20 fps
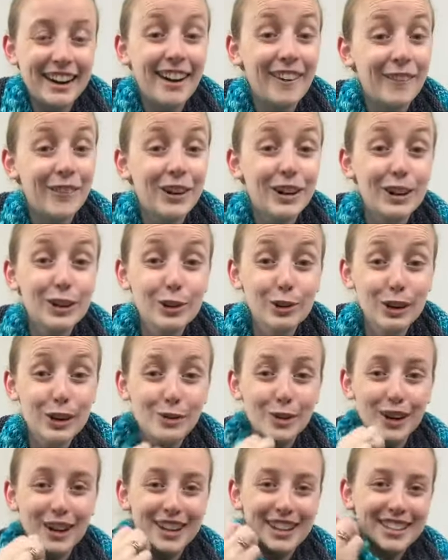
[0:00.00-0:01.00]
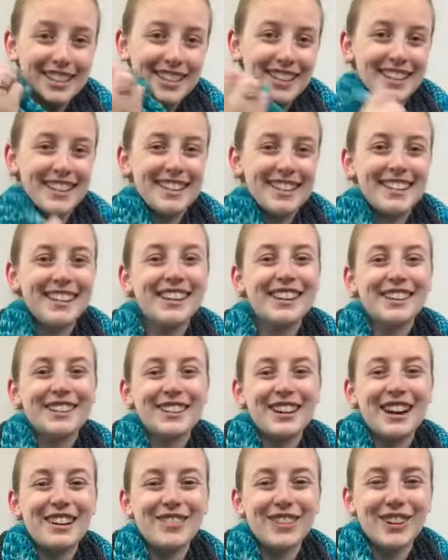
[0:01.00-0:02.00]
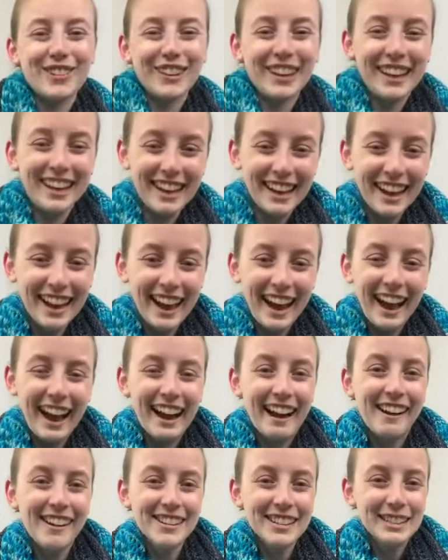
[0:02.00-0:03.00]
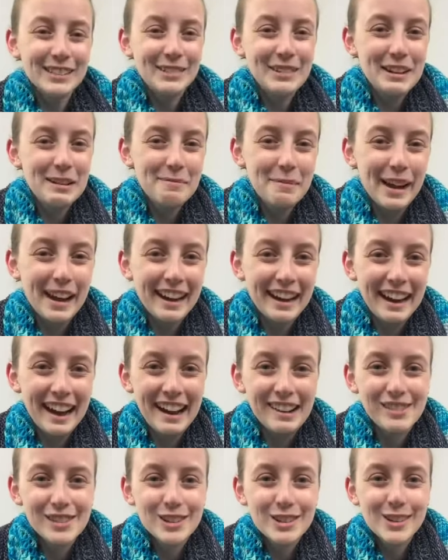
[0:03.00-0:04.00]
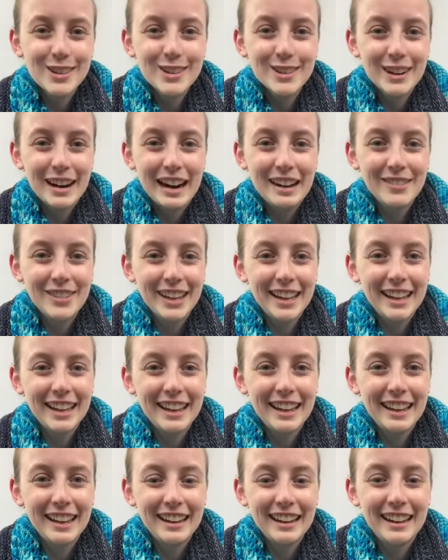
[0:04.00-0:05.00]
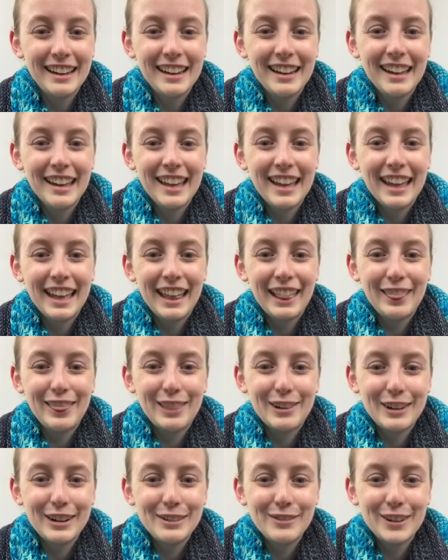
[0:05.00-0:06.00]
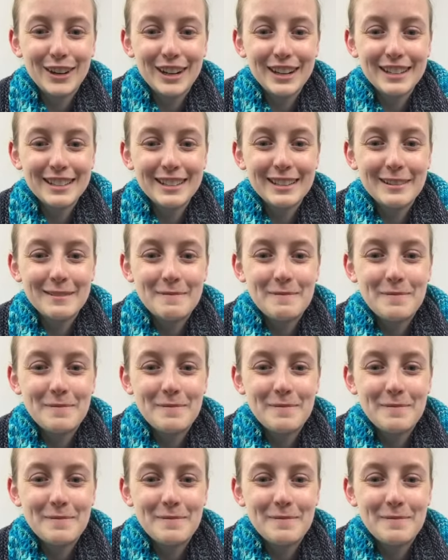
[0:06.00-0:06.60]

what are 3 words to describe your week? How's your week been, and how would you describe it in 3 words?